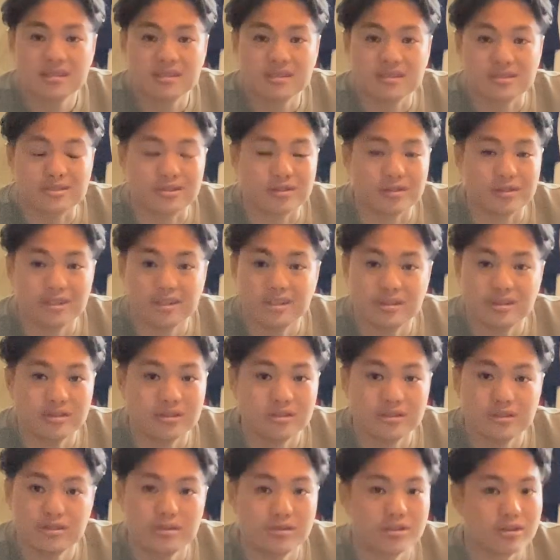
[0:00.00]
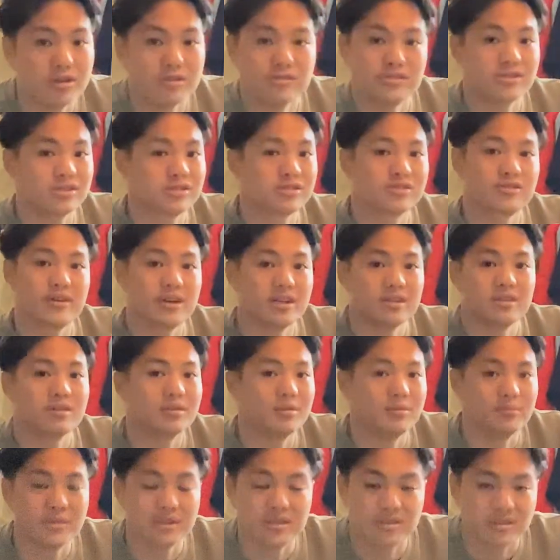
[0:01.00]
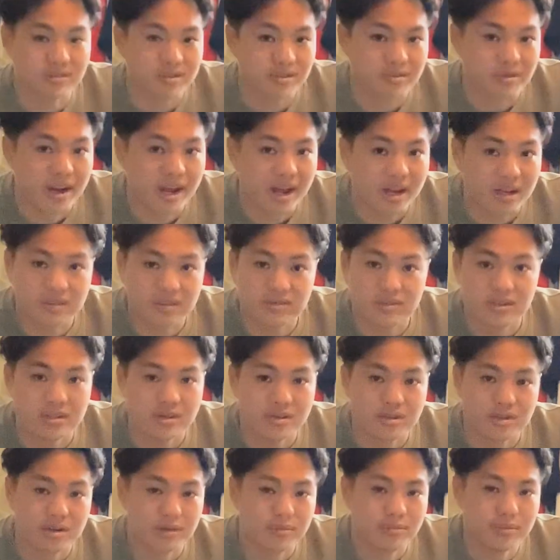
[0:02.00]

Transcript: So like you can go just straight to the middle of the rack if you know you're